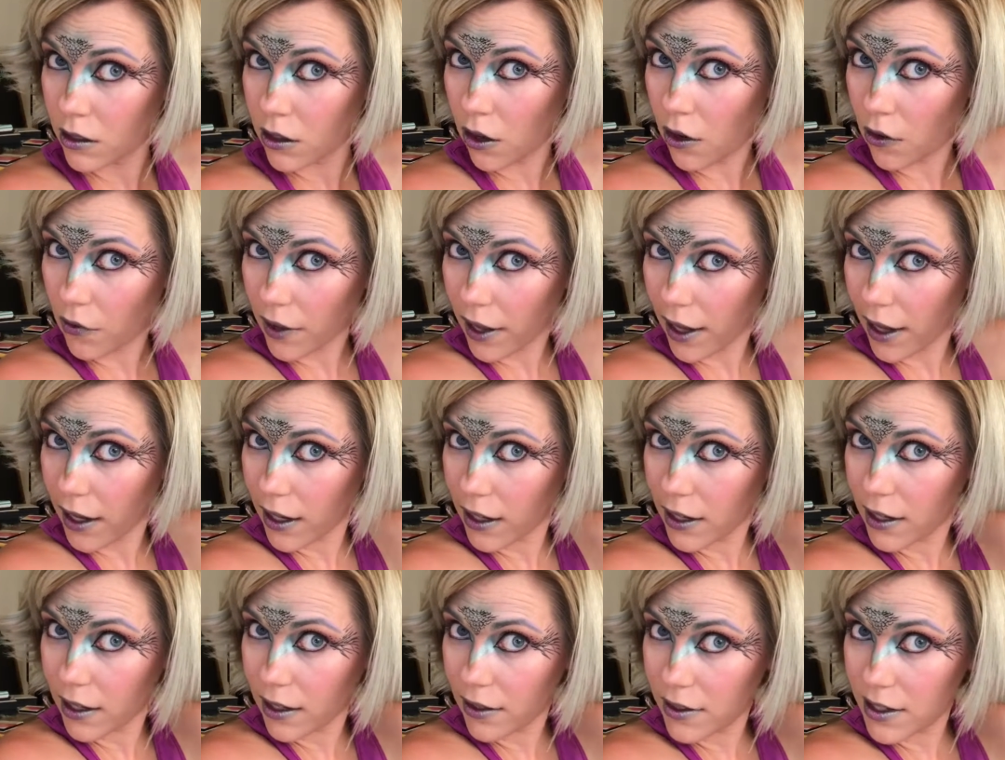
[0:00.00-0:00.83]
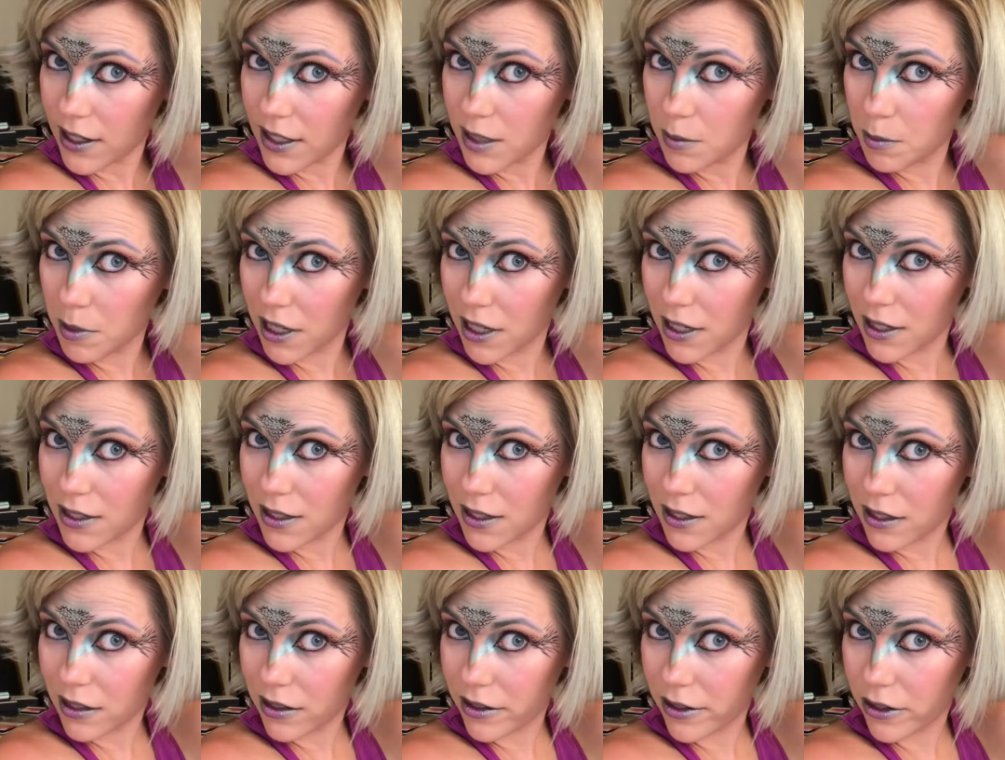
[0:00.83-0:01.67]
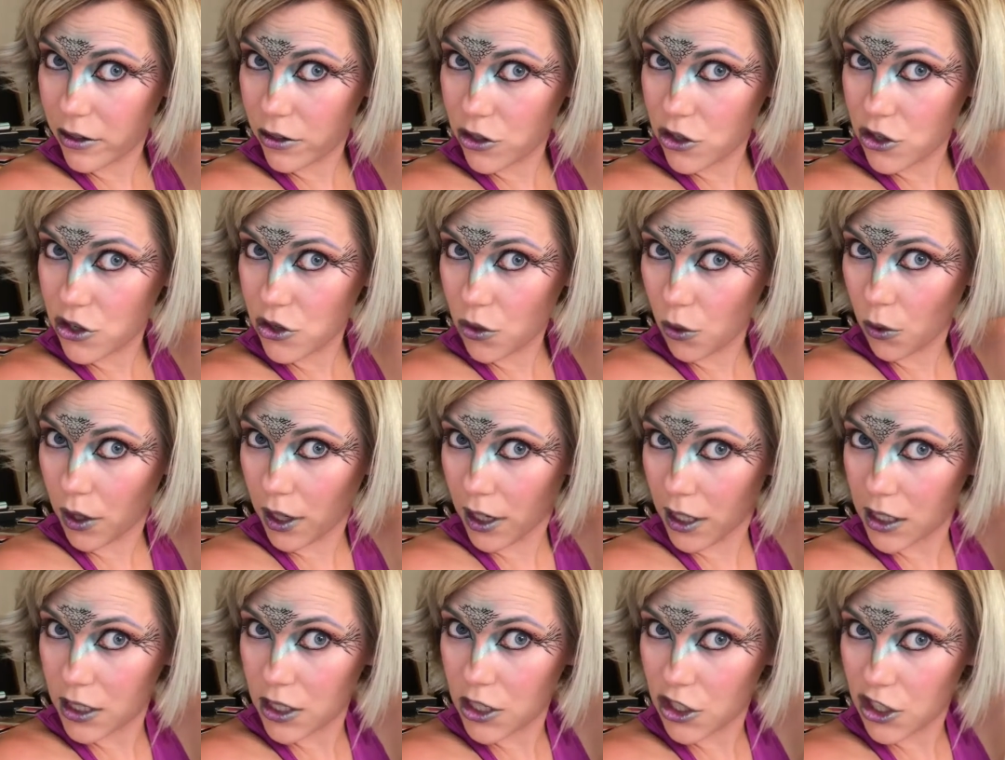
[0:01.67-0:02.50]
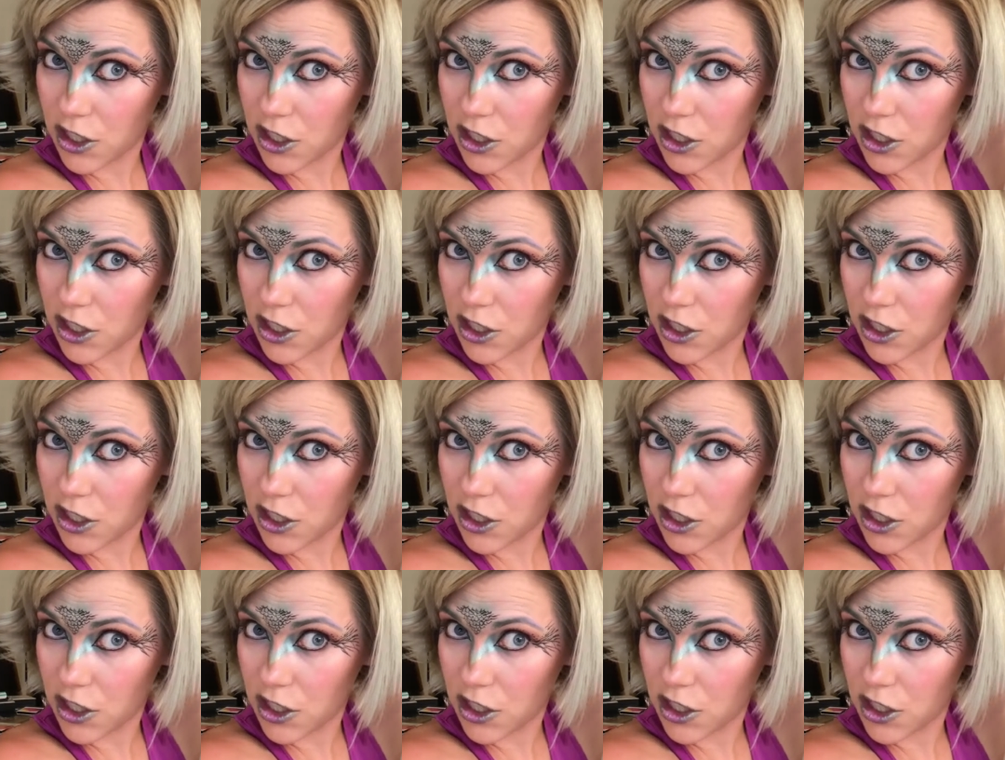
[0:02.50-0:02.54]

Okay, and this piece is a little short